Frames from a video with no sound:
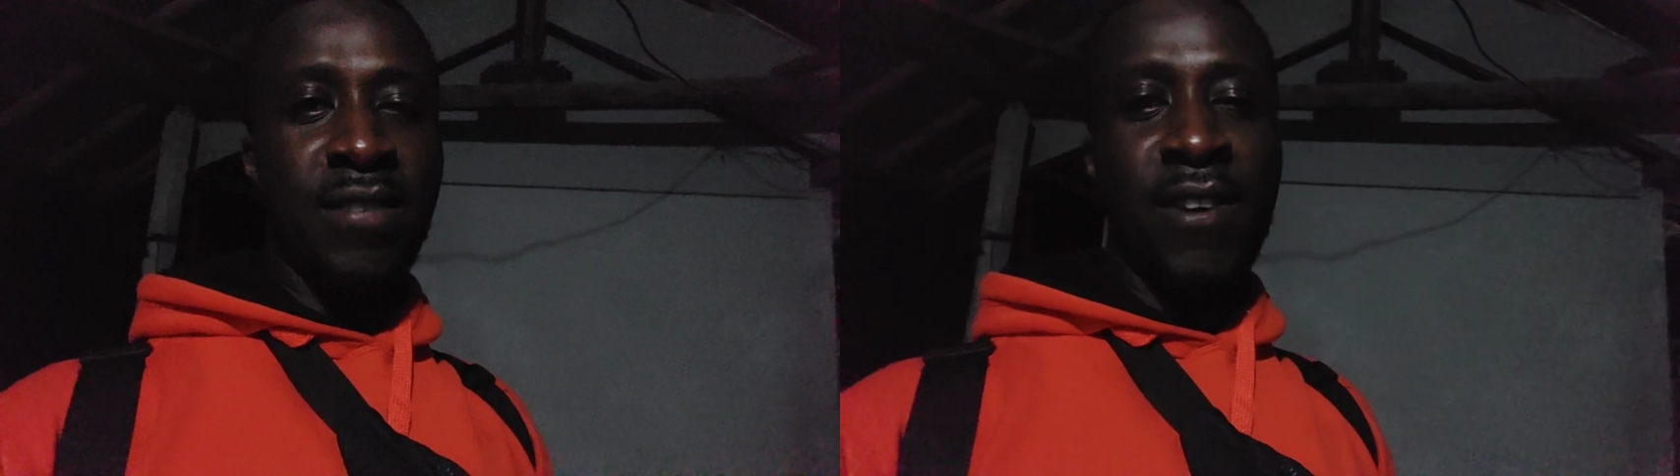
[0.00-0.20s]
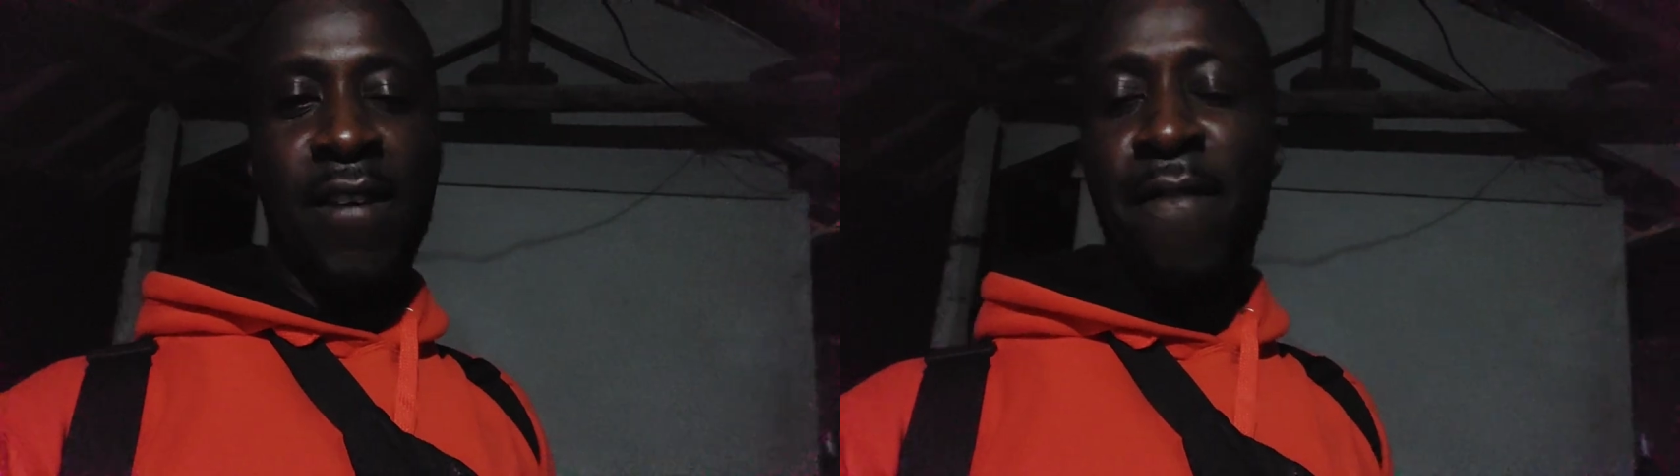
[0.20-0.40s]

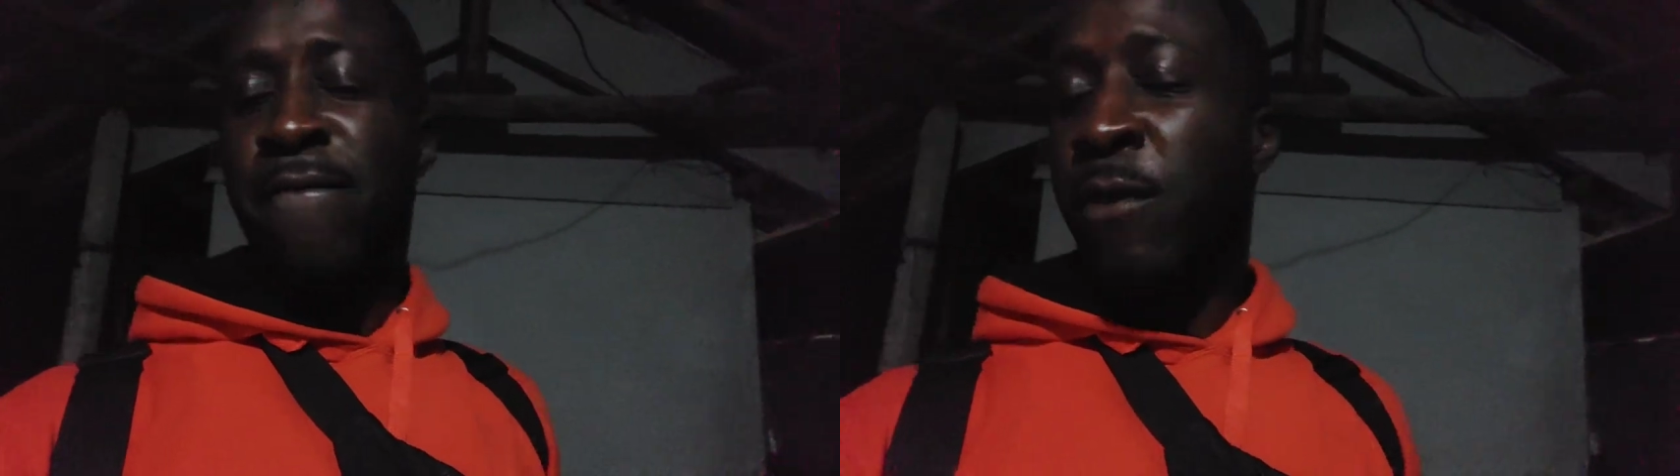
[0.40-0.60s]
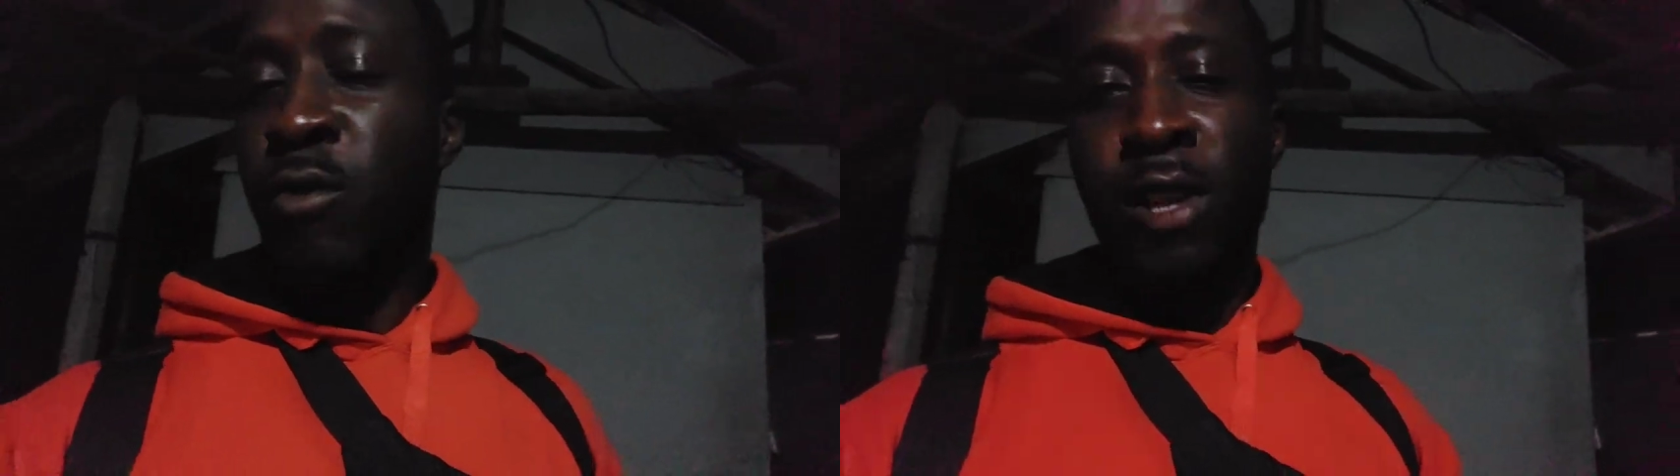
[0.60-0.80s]
I've had a
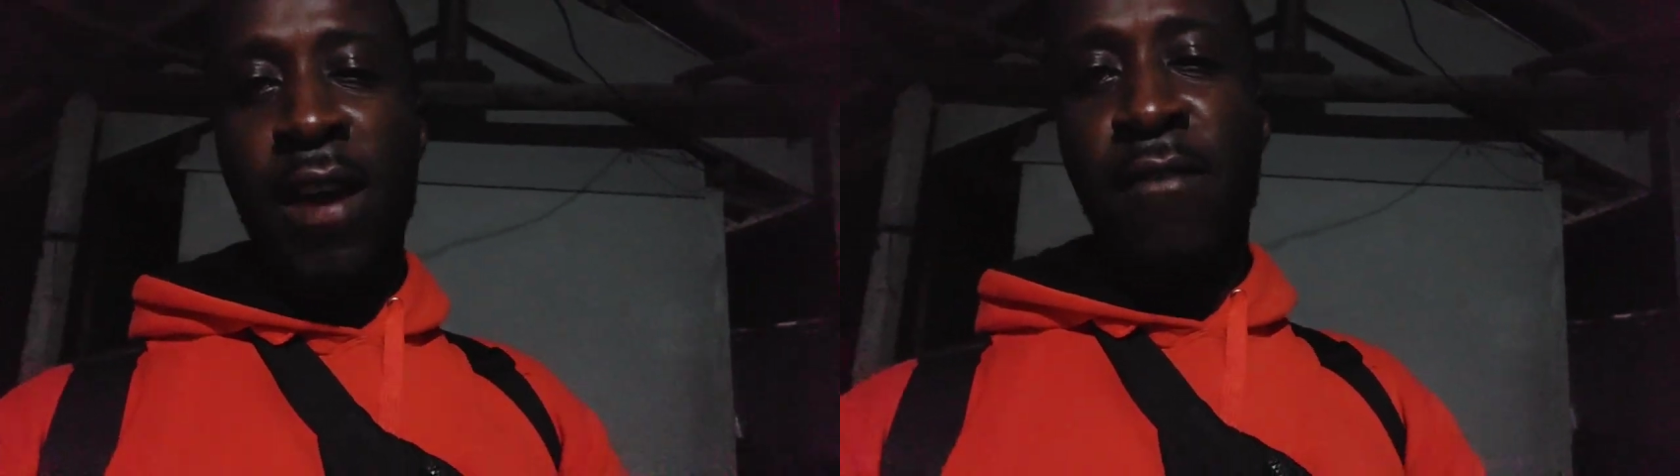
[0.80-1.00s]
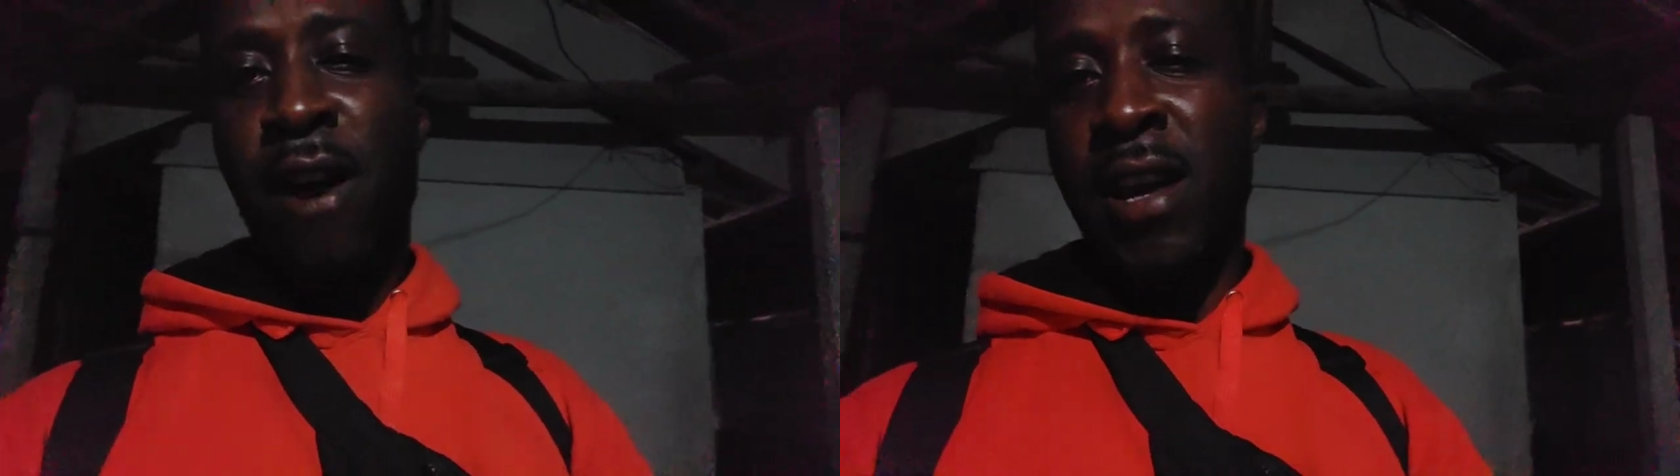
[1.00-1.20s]
full day
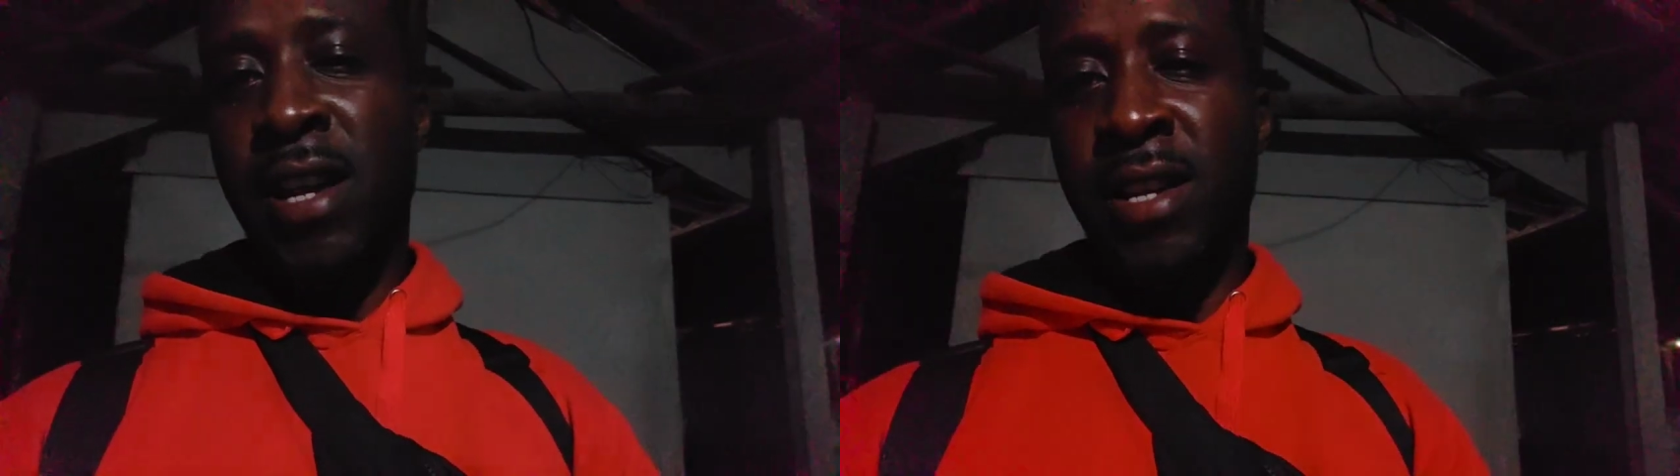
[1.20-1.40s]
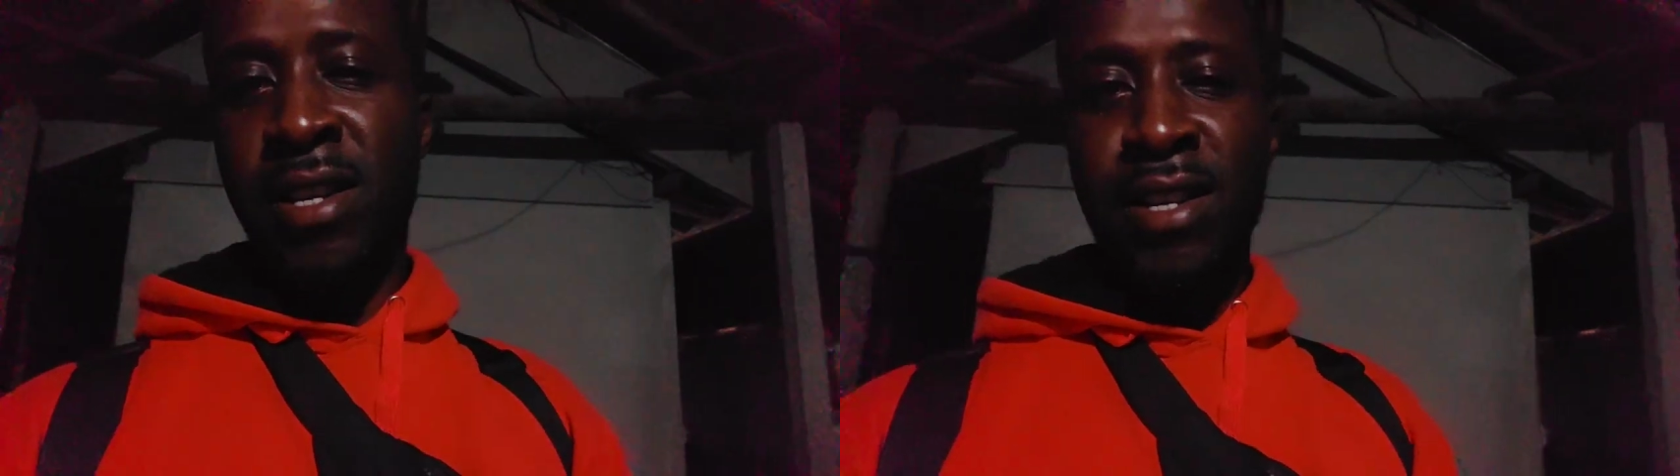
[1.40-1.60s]
of
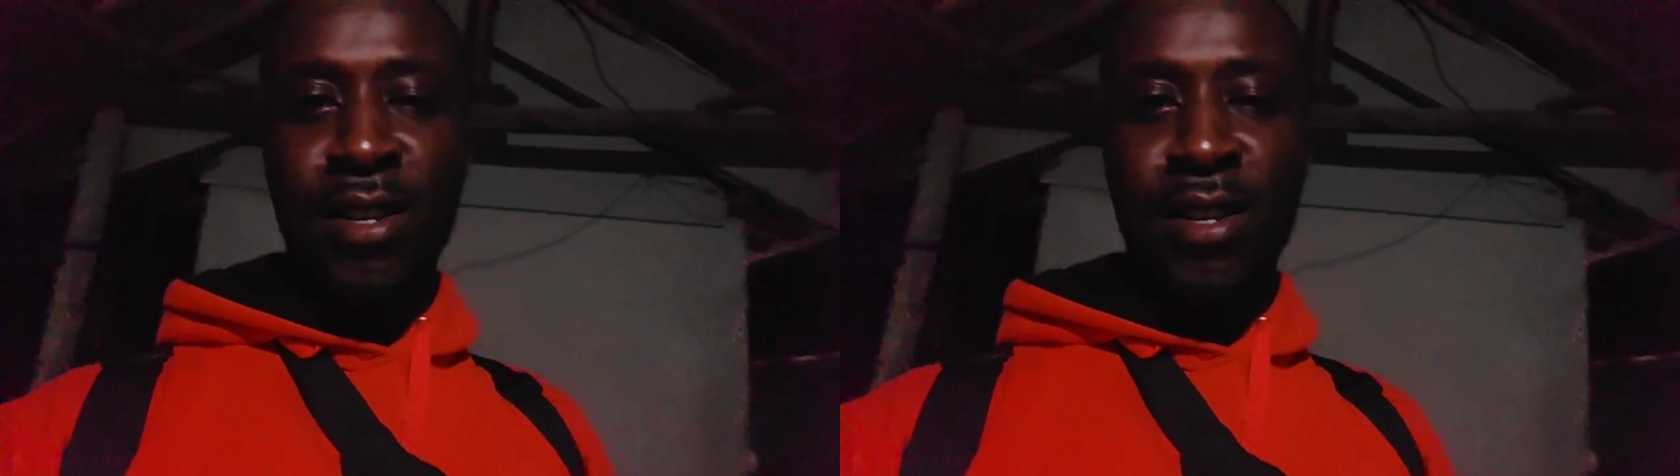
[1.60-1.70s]
riding.